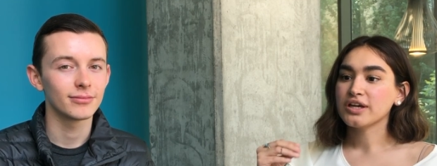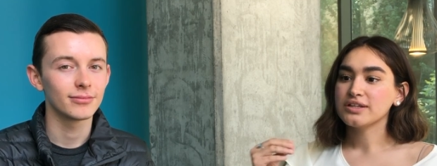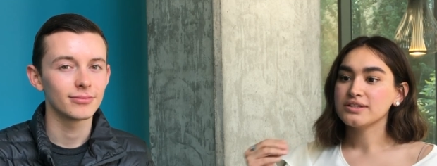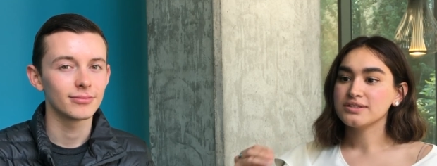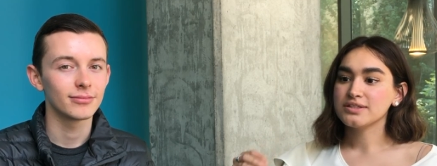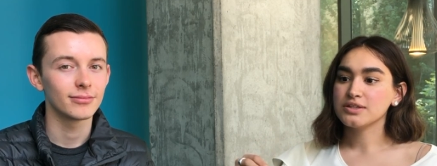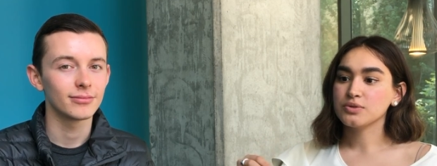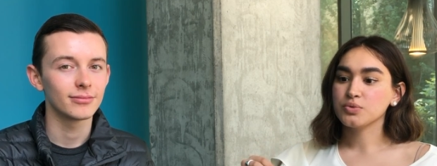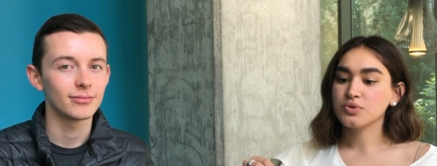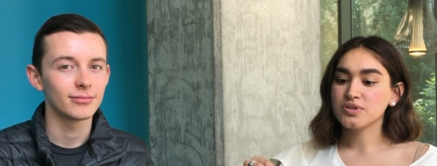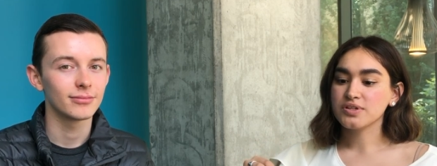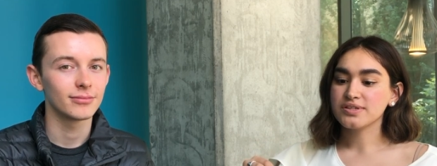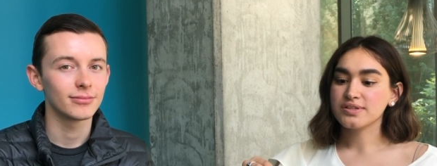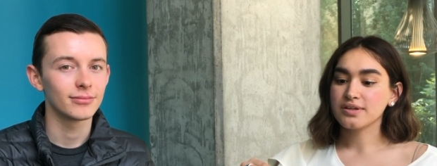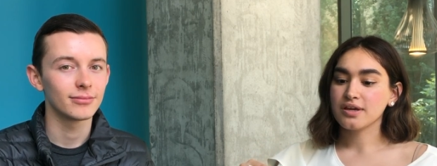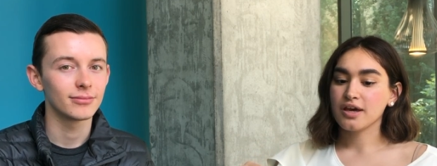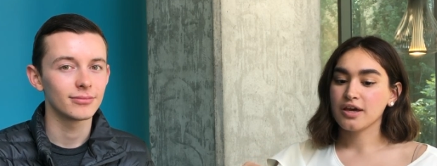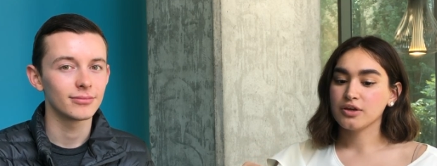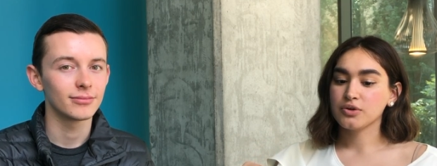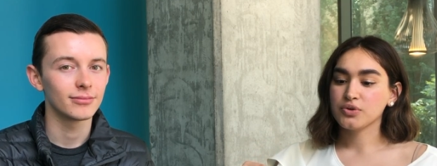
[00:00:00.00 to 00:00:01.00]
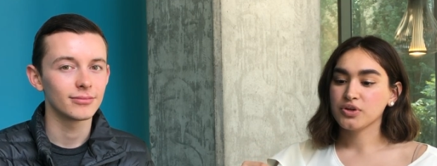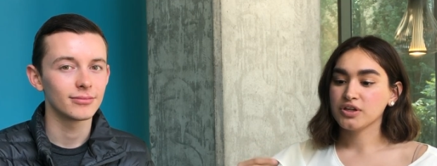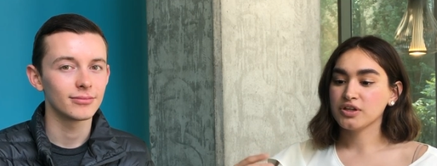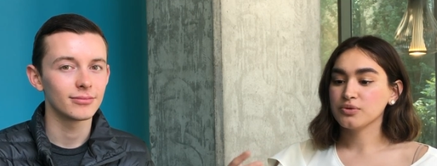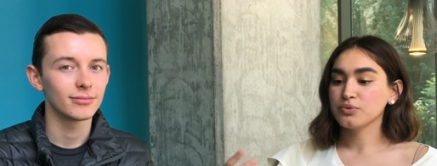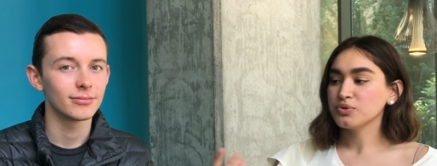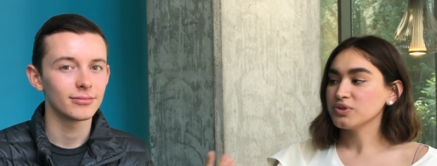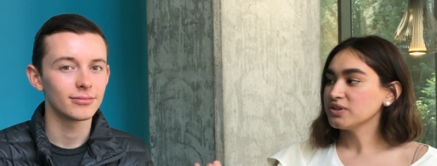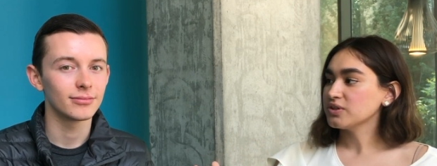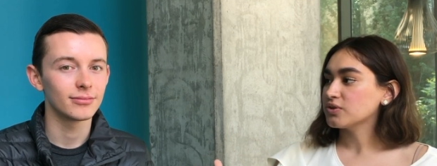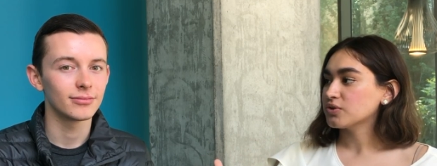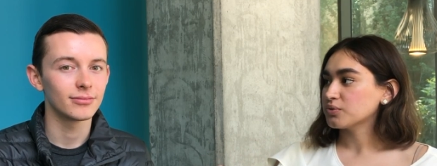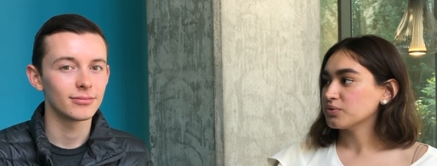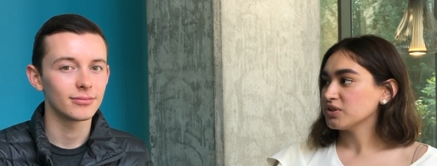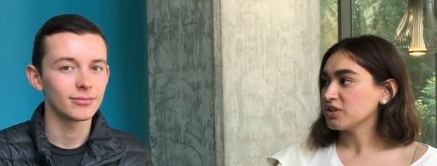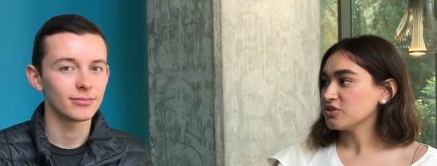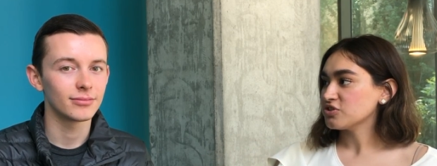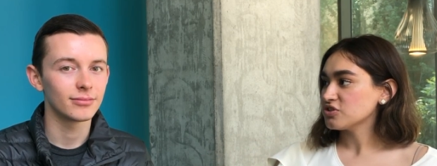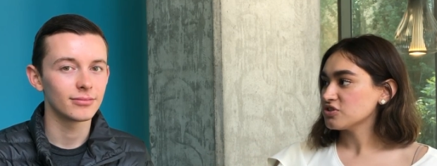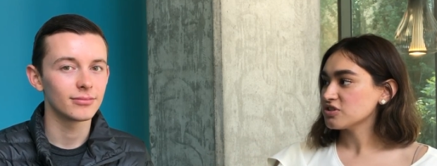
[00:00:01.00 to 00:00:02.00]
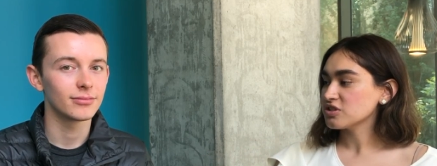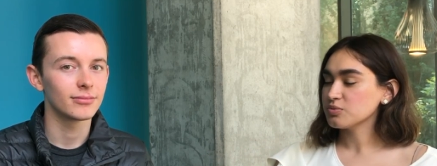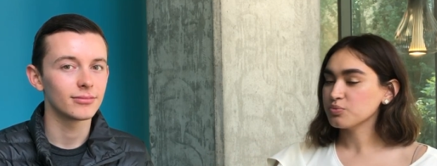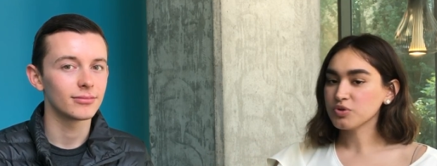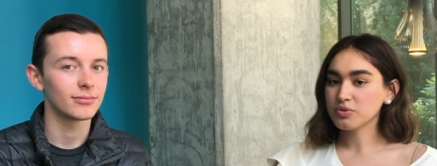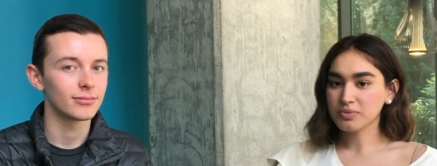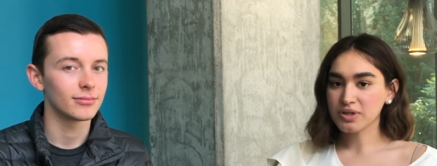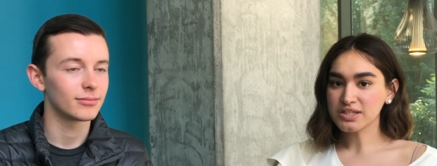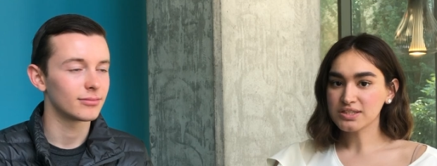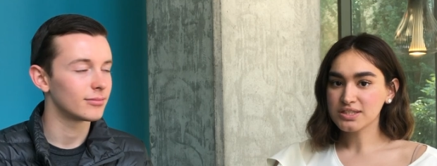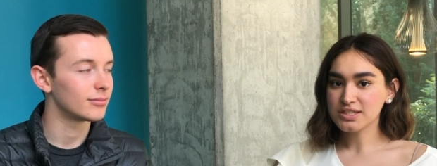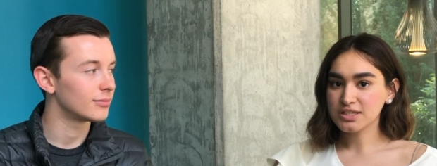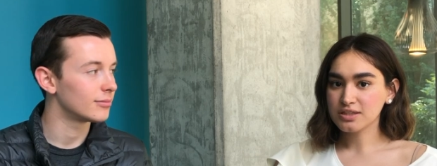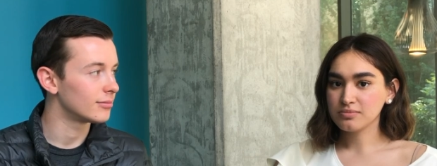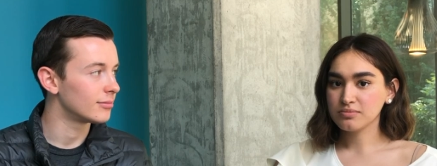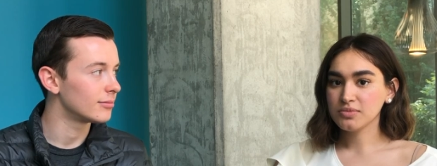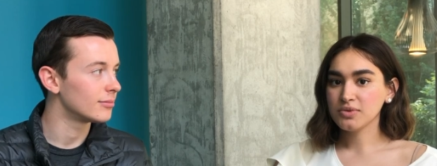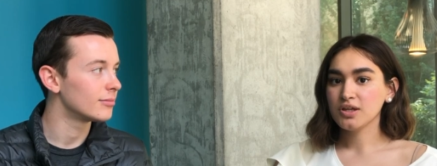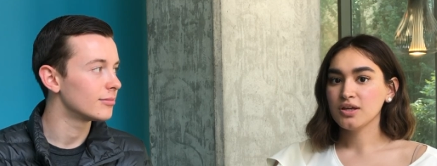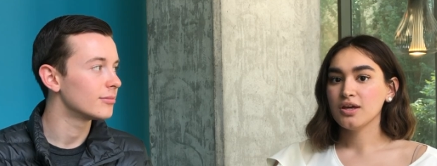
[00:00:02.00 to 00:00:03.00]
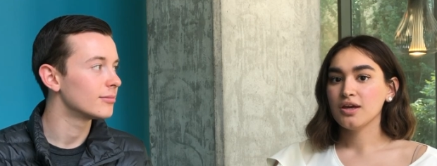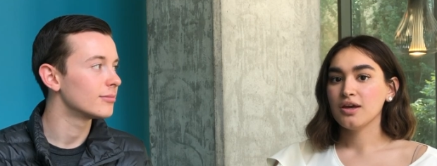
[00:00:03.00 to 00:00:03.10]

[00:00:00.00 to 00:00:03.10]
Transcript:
Speaker 1: I did was I created a really good relationship with my team,